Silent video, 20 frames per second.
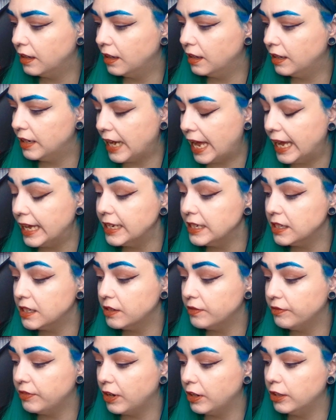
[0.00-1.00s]
liked
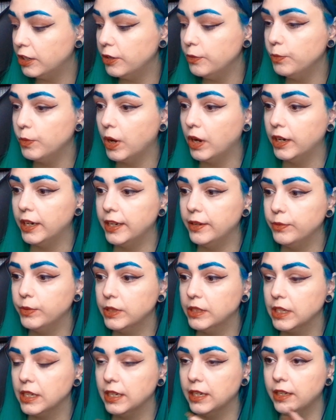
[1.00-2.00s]
volume 1. It
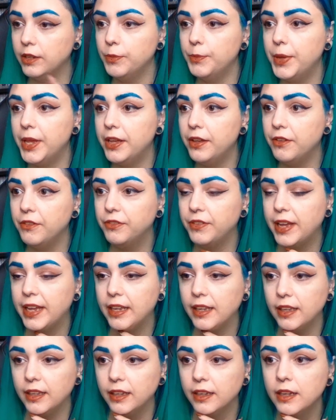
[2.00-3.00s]
was a little bit of
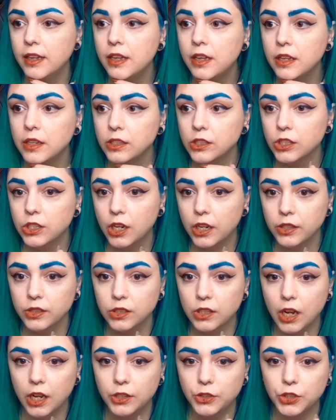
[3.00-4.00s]
a slow
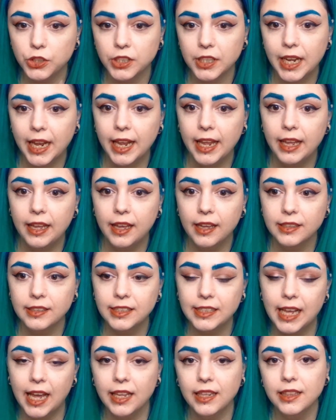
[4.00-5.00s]
start, just like
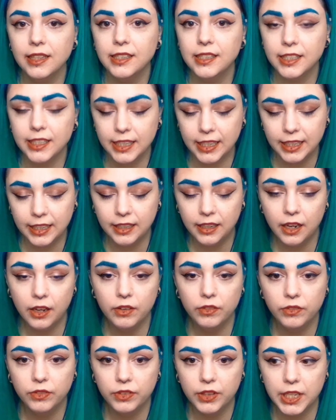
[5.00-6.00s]
setting the scene
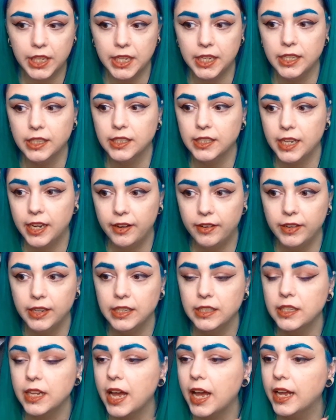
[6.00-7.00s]
of the
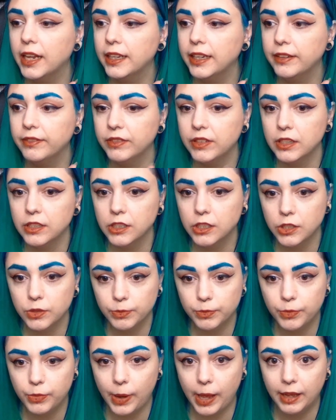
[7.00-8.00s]
series and giving us some
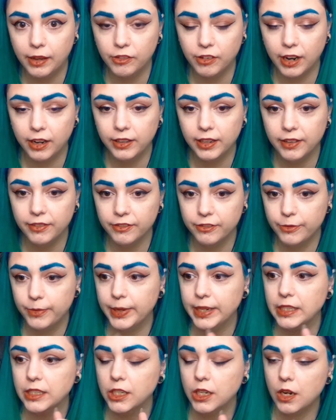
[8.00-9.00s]
background
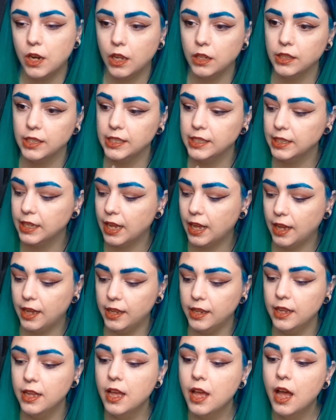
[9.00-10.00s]
information on this
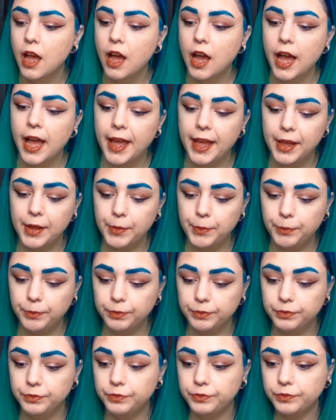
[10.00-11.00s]
guy.
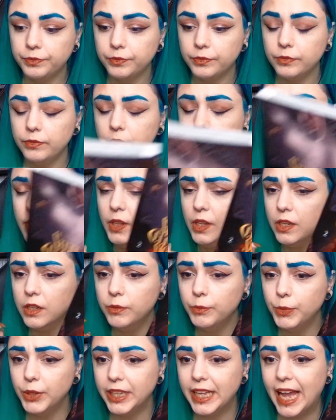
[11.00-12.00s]

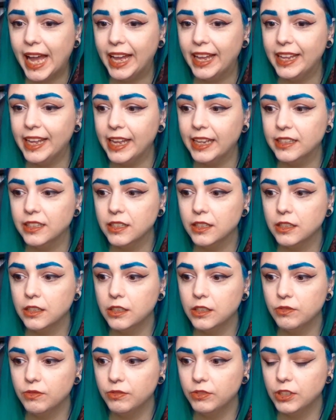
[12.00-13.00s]
But yeah,
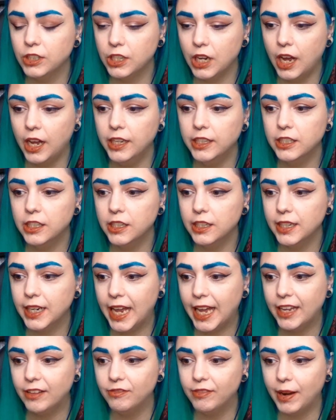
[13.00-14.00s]
it's started to
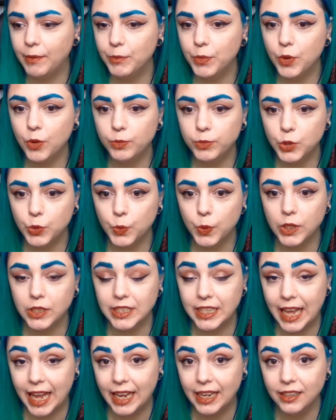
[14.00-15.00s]
like ramp up towards
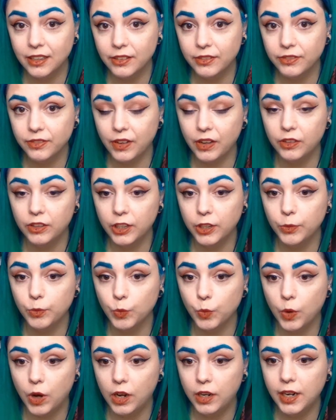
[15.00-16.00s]
the end of volume
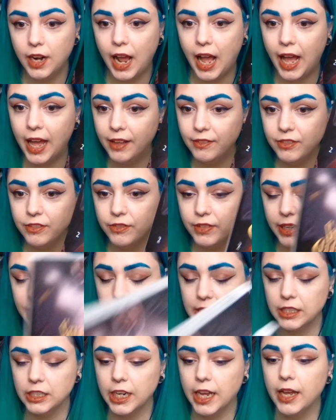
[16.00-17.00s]
1. I haven't read
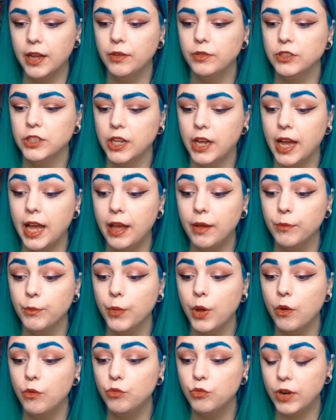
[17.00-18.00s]
this yet, so I'm
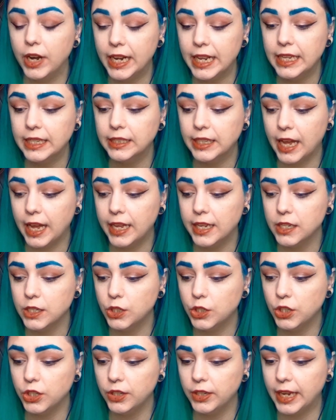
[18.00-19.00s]
really excited
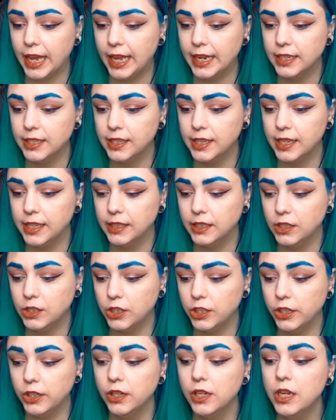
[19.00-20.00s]
to get into this,
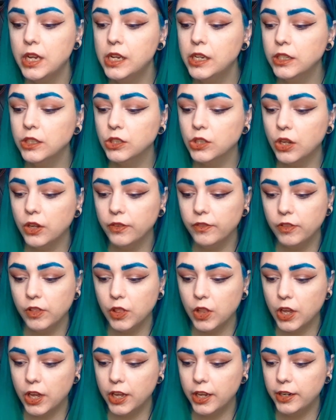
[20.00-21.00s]
to sort of
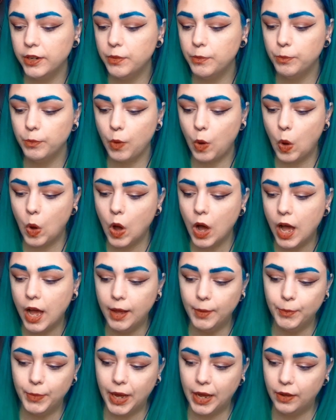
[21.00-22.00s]
learn more
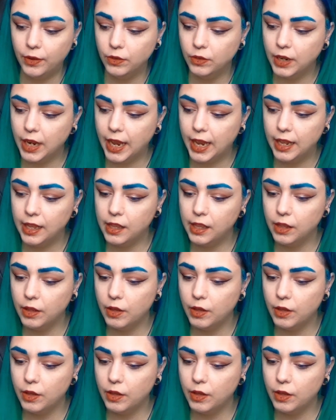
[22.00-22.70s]
about like